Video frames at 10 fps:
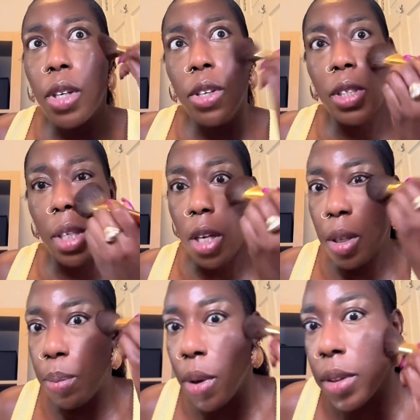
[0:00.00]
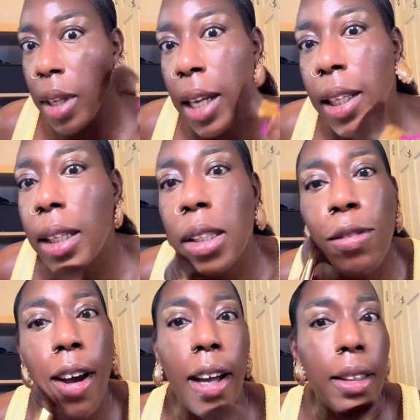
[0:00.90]
use another bronzer. I think it's
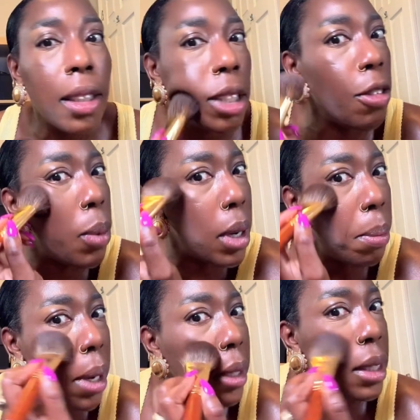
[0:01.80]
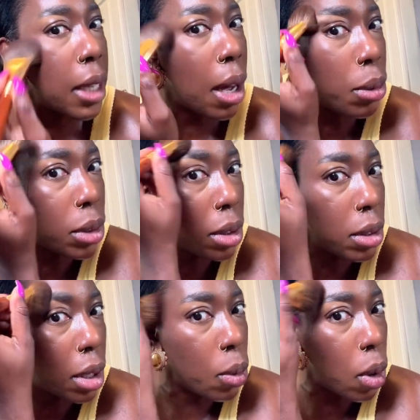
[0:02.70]
fine, because even when I blend it out,
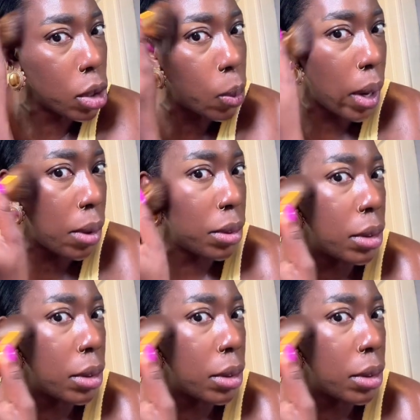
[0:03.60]
it works well.